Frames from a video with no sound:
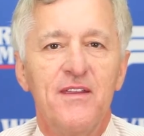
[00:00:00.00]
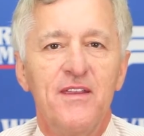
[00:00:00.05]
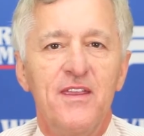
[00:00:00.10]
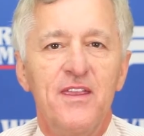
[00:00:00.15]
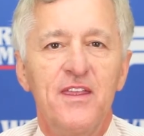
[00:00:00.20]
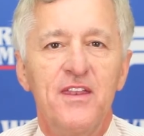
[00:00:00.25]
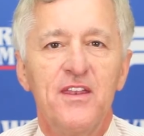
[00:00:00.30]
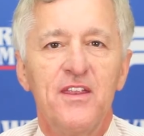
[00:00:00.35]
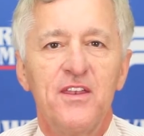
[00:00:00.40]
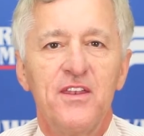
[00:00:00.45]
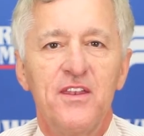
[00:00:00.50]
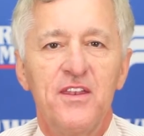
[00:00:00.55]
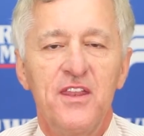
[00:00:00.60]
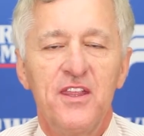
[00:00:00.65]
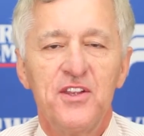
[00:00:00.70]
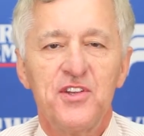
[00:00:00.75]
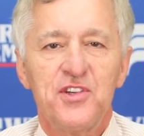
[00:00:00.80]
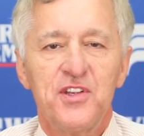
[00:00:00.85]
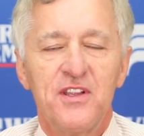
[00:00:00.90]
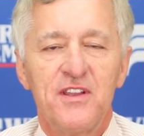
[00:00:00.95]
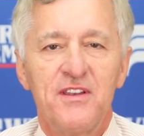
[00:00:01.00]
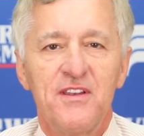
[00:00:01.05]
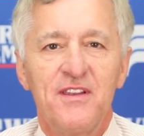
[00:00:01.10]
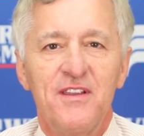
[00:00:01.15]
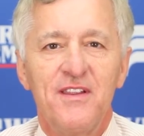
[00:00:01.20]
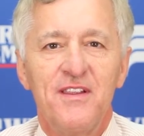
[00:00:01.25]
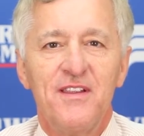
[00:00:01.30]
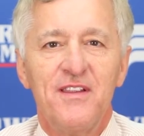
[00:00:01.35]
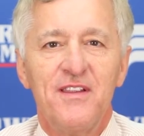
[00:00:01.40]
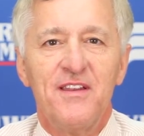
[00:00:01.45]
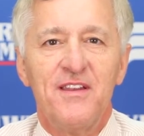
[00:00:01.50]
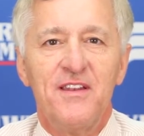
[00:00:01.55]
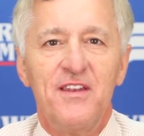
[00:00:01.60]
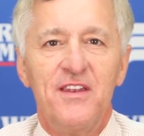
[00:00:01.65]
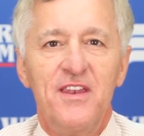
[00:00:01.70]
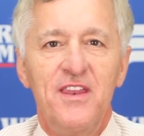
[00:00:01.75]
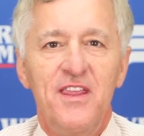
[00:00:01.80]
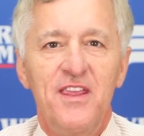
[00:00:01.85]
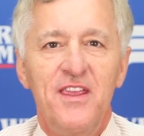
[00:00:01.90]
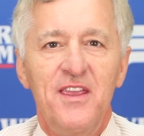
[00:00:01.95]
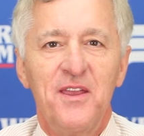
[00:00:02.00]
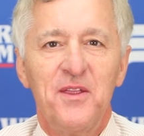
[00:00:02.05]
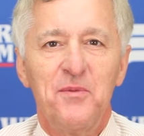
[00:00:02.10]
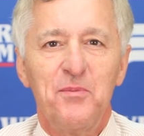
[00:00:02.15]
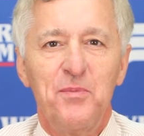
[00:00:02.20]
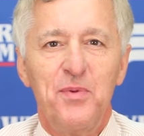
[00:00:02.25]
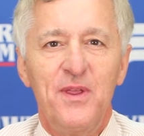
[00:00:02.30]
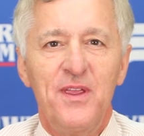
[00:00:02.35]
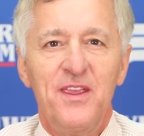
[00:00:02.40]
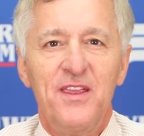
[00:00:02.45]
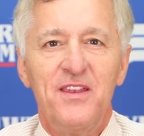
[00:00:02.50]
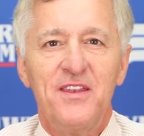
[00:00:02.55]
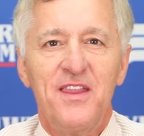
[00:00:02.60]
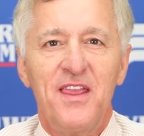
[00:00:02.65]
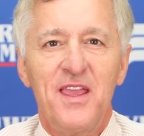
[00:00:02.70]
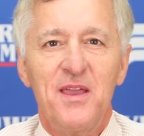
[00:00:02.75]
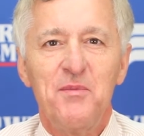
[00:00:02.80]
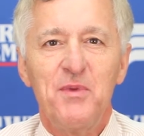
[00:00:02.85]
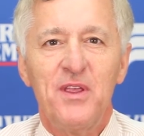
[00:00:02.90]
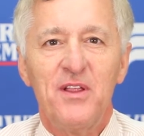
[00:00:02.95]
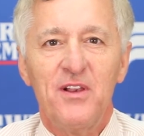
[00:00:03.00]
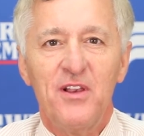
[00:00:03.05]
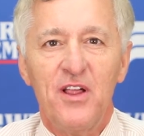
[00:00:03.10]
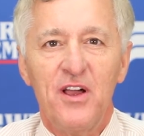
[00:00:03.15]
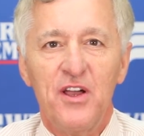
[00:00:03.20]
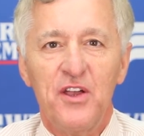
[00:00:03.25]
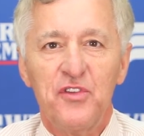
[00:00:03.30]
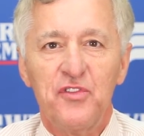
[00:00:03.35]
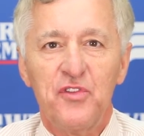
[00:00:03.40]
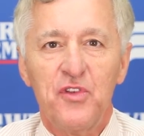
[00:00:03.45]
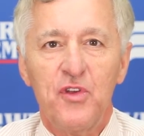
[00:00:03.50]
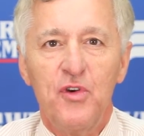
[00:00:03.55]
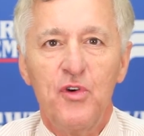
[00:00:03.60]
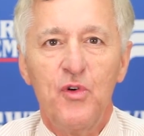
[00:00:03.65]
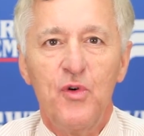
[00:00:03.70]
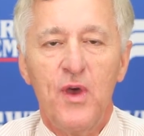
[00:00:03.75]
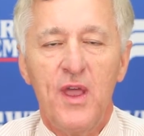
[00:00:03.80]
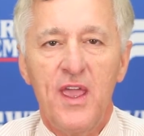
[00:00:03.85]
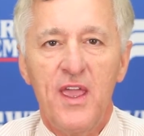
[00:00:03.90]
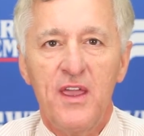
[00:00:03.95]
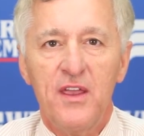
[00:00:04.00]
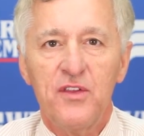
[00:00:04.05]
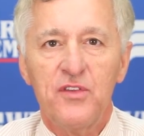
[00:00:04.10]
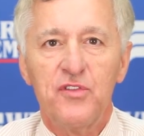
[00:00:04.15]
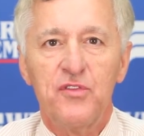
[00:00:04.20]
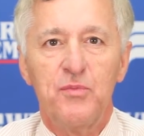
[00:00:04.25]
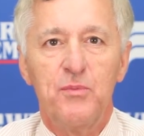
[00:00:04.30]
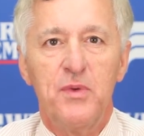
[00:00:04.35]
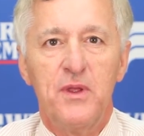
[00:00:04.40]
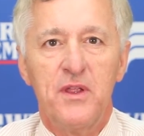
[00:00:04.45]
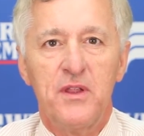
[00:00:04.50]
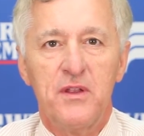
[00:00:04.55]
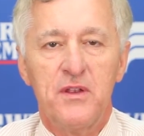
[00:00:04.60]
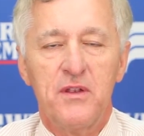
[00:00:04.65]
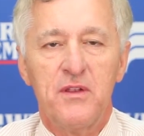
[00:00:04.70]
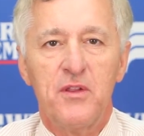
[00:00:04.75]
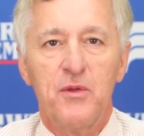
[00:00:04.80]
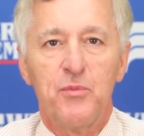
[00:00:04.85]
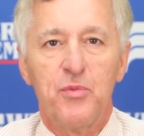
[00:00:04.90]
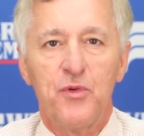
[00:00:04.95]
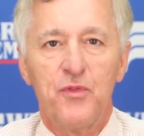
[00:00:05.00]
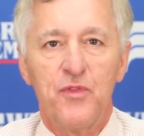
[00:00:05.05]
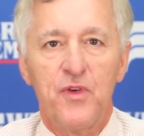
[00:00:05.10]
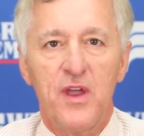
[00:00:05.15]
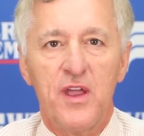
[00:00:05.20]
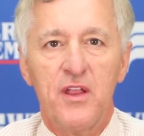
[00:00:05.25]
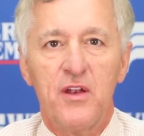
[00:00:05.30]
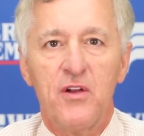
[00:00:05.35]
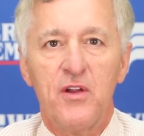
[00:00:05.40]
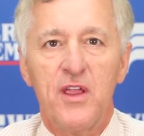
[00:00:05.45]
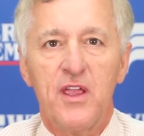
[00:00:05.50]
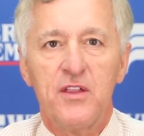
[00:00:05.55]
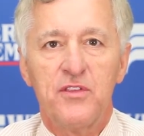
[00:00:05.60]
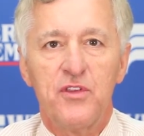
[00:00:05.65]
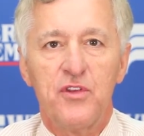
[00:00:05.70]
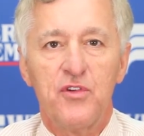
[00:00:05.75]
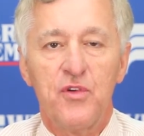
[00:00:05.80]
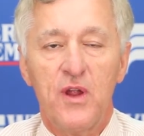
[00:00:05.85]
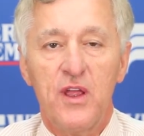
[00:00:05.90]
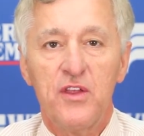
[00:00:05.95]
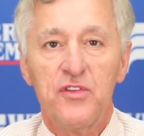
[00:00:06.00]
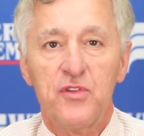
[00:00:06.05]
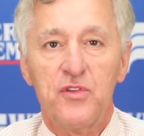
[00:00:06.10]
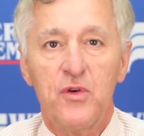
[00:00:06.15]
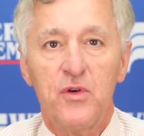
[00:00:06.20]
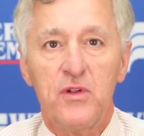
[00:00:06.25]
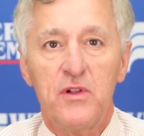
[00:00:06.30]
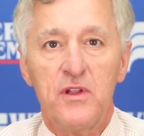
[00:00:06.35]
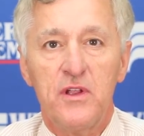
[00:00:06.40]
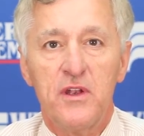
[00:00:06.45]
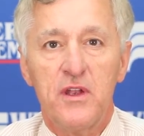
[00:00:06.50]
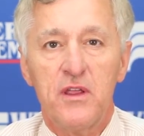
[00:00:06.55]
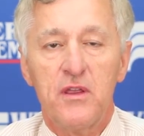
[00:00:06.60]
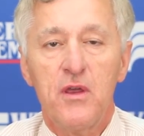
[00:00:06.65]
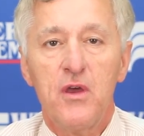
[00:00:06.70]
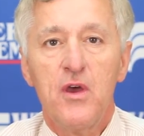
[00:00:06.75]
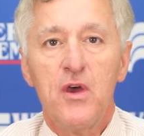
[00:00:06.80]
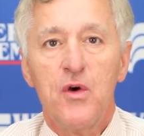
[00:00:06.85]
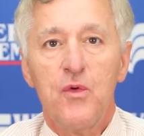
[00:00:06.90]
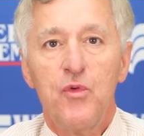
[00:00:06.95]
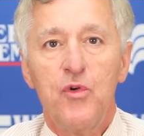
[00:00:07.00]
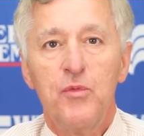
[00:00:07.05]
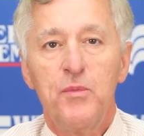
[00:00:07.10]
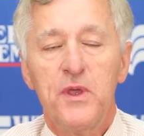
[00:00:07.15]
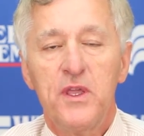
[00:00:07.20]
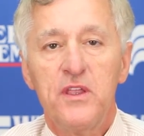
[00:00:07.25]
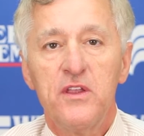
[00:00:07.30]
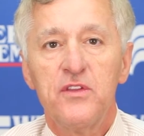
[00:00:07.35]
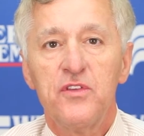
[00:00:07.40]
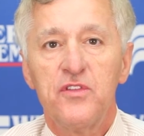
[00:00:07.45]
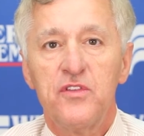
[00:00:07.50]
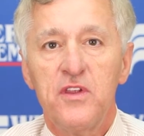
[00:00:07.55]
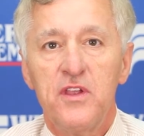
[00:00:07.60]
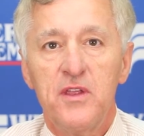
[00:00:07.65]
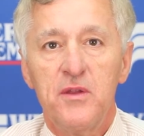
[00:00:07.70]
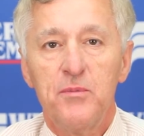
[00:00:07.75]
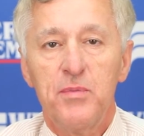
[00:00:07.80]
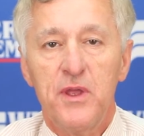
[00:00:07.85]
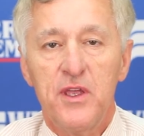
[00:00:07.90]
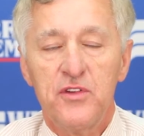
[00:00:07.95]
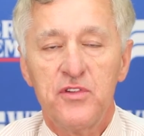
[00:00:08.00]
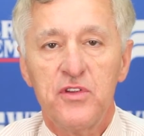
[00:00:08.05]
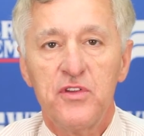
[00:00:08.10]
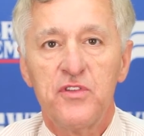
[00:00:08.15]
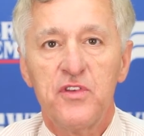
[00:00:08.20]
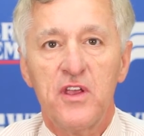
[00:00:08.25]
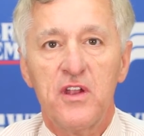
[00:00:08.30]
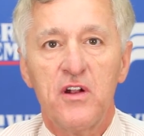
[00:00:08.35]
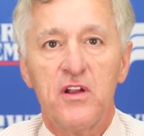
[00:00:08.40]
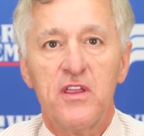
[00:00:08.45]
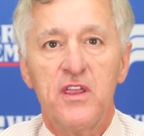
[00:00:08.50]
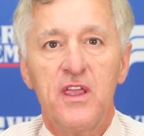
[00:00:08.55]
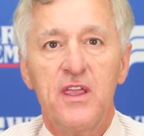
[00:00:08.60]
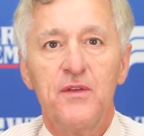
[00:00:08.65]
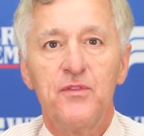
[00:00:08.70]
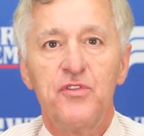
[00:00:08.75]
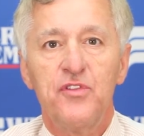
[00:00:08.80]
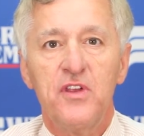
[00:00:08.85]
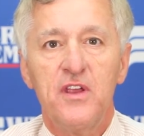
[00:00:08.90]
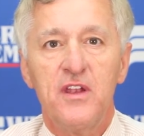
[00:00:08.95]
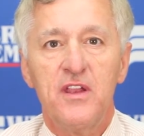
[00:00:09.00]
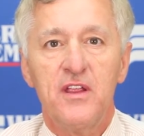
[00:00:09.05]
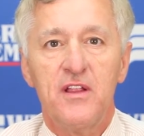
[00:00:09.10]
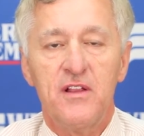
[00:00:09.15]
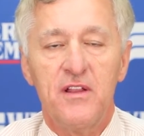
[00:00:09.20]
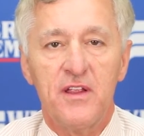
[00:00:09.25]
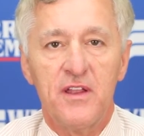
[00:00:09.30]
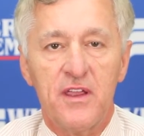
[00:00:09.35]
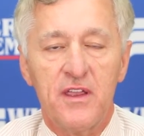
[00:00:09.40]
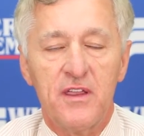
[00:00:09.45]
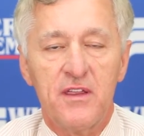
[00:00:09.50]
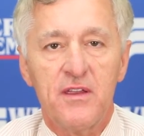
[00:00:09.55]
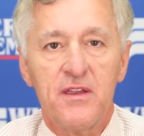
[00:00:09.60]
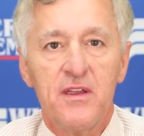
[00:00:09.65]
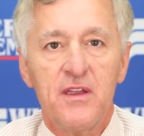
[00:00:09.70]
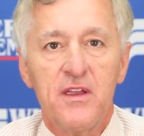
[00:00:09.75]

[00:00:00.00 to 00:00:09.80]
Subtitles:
In addition, DNP Tammy Lusk, who has been the provider at the Drasco clinic, will begin seeing patients at our Cave City clinic.